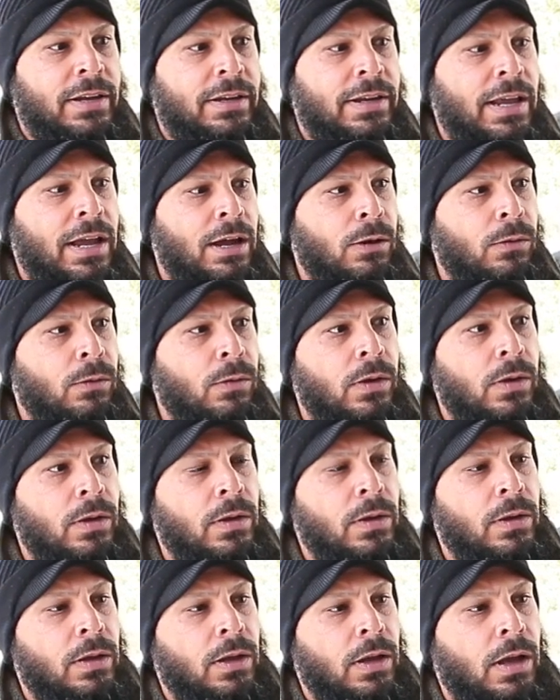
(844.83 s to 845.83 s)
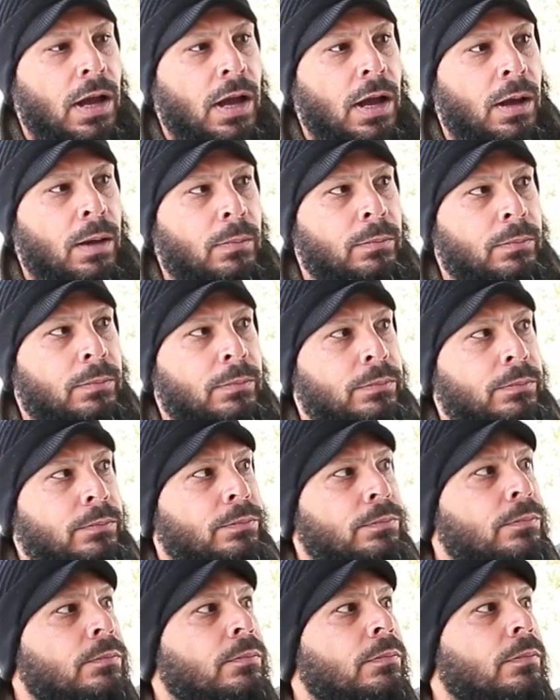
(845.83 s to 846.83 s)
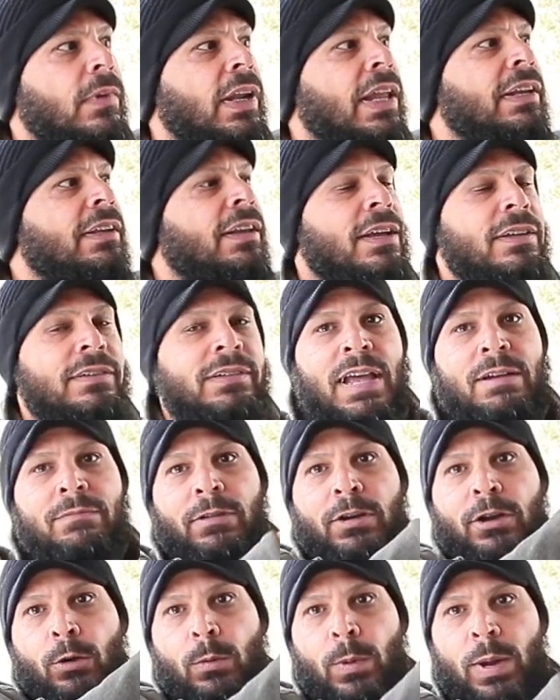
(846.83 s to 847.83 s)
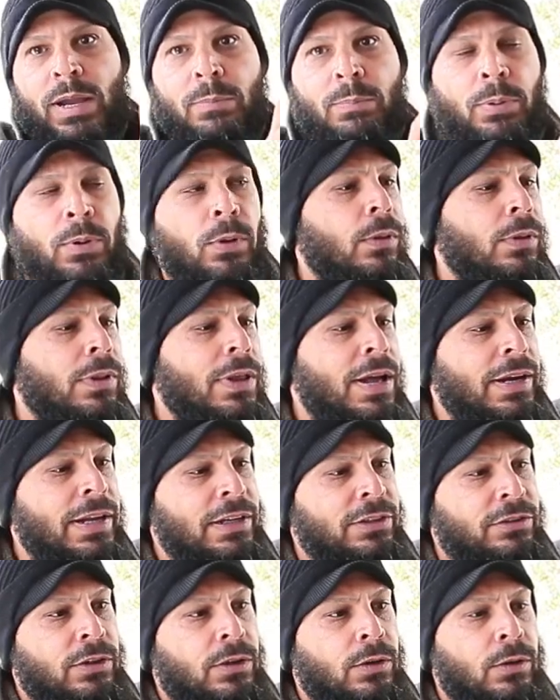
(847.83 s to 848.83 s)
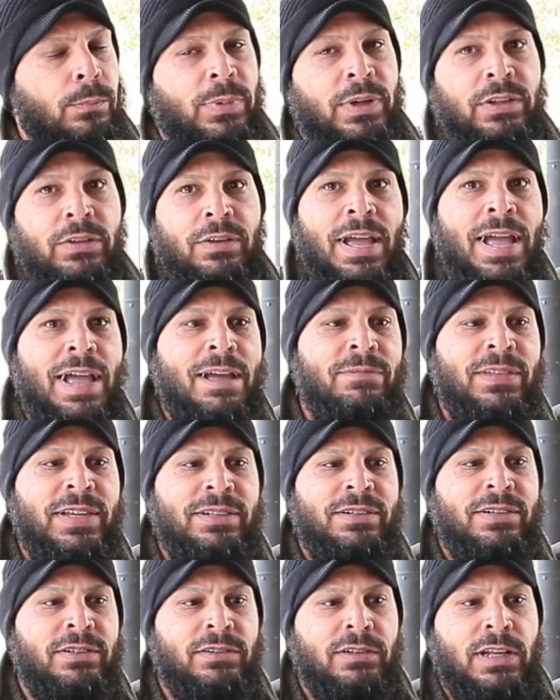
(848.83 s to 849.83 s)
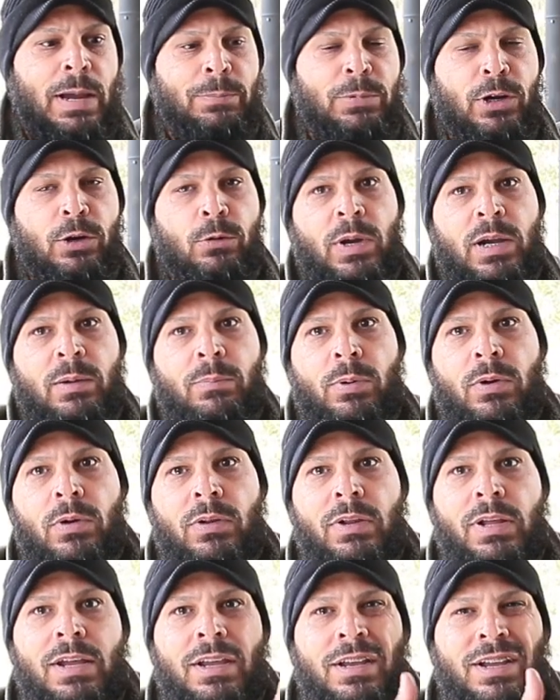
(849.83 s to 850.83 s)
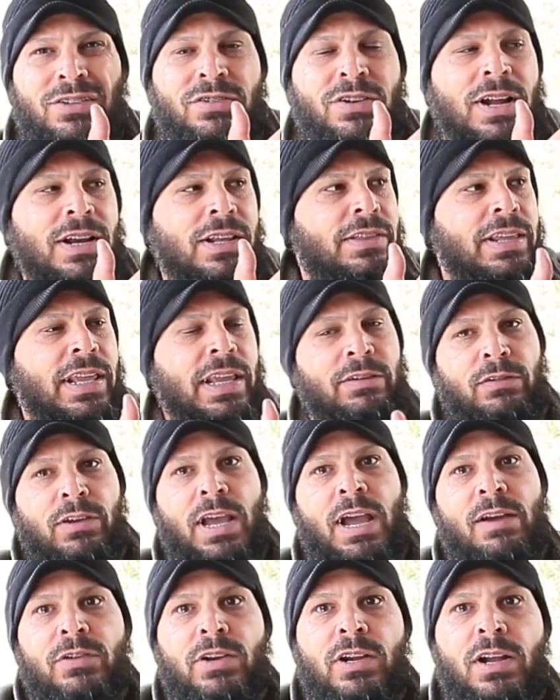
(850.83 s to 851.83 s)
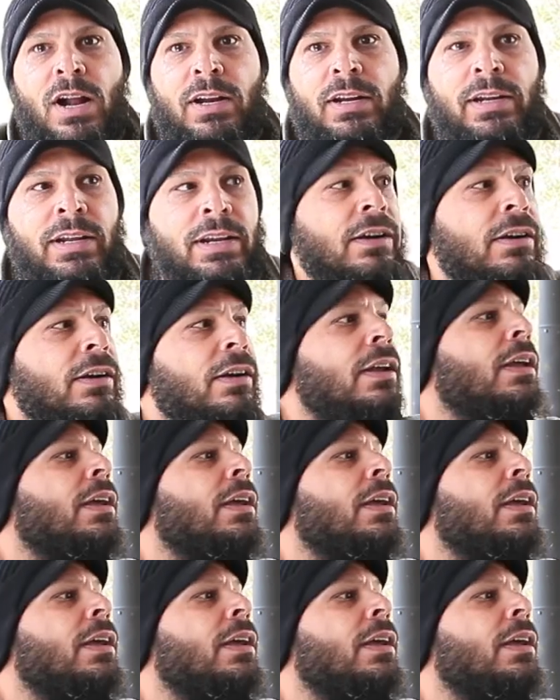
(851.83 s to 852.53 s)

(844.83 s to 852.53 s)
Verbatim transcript: Now, um, it does have a quick pull on it, so, but you have these to stop your quick pull, because you gotta think, if you have your gun in here,